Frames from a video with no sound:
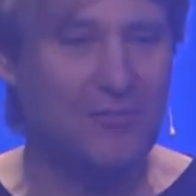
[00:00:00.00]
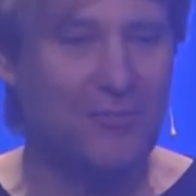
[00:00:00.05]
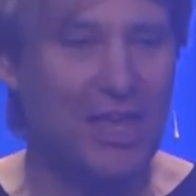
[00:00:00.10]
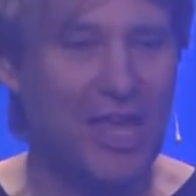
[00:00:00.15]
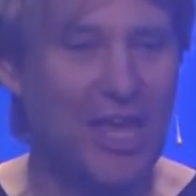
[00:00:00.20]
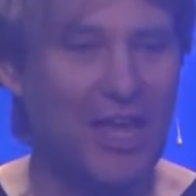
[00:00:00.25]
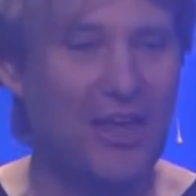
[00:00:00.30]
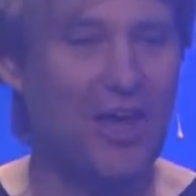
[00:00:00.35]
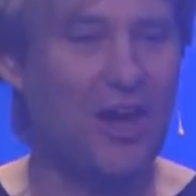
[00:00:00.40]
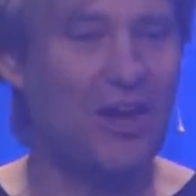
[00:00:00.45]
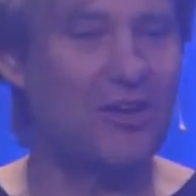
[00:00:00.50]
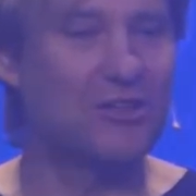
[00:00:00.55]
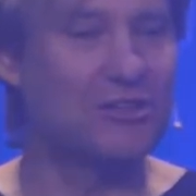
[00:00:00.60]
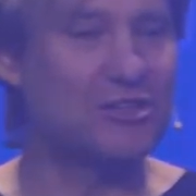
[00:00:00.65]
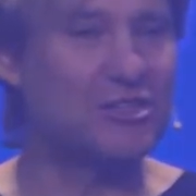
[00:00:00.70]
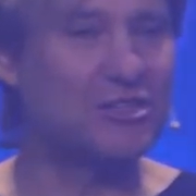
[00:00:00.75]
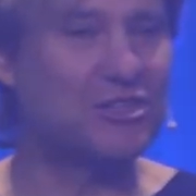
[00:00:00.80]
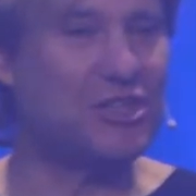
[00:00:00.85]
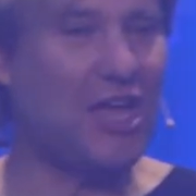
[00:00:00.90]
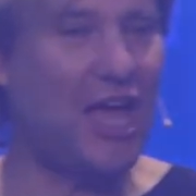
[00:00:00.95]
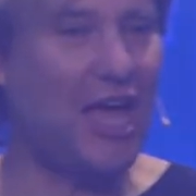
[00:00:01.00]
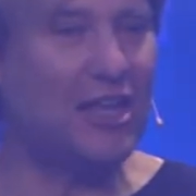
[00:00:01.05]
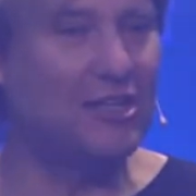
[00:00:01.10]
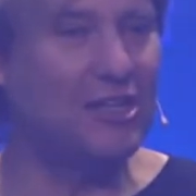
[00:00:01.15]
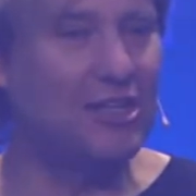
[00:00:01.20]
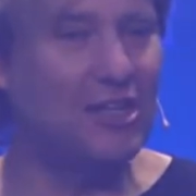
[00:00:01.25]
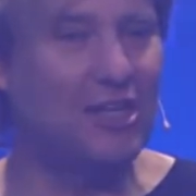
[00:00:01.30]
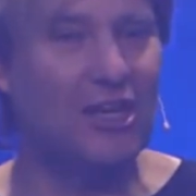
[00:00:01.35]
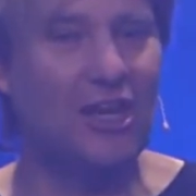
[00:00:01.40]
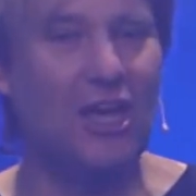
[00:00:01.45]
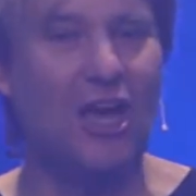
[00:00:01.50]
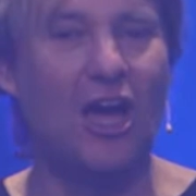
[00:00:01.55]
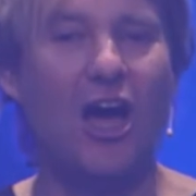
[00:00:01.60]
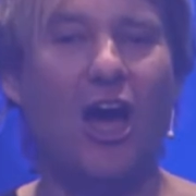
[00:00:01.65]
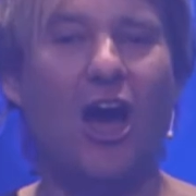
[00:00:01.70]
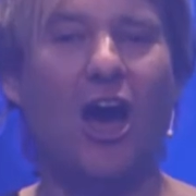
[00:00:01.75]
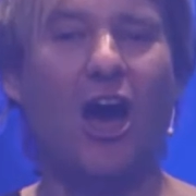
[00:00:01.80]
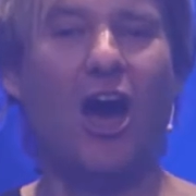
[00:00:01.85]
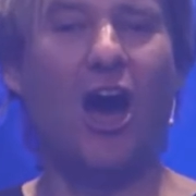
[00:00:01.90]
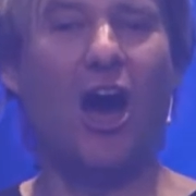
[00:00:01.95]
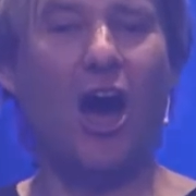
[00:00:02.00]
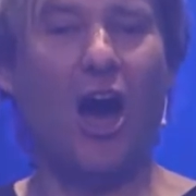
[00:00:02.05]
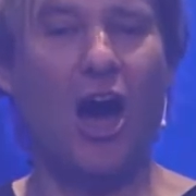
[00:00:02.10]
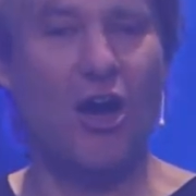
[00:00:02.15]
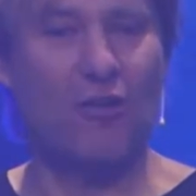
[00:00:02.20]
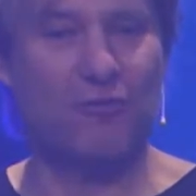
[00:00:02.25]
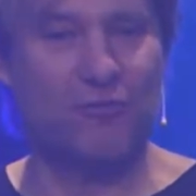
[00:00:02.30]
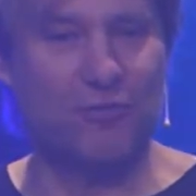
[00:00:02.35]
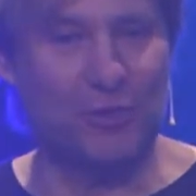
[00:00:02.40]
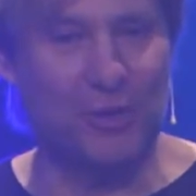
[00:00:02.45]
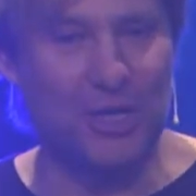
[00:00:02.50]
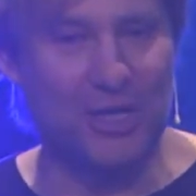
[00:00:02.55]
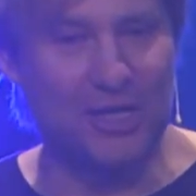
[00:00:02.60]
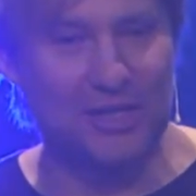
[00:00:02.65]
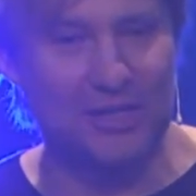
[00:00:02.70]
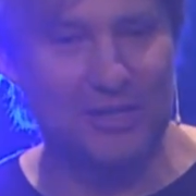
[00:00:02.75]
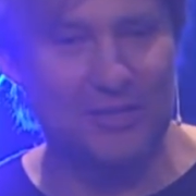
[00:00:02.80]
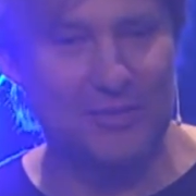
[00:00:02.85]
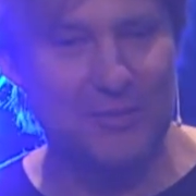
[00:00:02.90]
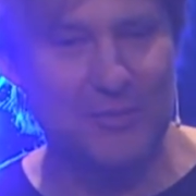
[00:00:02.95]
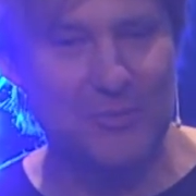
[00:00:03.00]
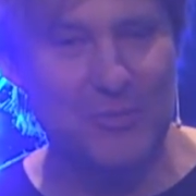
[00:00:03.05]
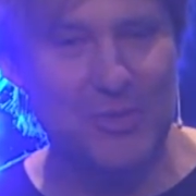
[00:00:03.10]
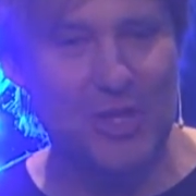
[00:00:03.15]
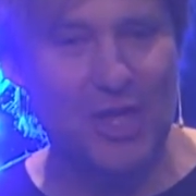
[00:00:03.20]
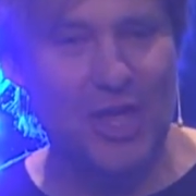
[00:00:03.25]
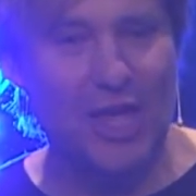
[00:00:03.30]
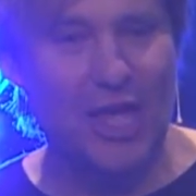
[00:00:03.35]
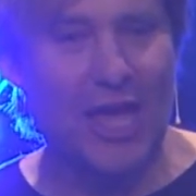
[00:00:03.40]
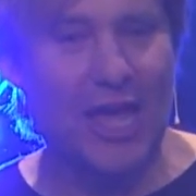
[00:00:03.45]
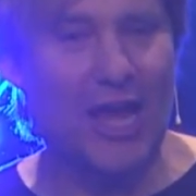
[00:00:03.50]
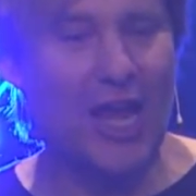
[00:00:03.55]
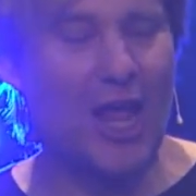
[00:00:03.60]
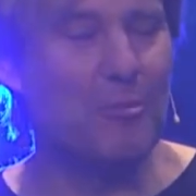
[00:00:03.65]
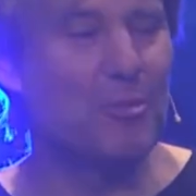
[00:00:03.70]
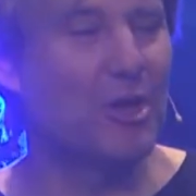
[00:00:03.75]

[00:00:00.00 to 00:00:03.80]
and understanding offering. And I'm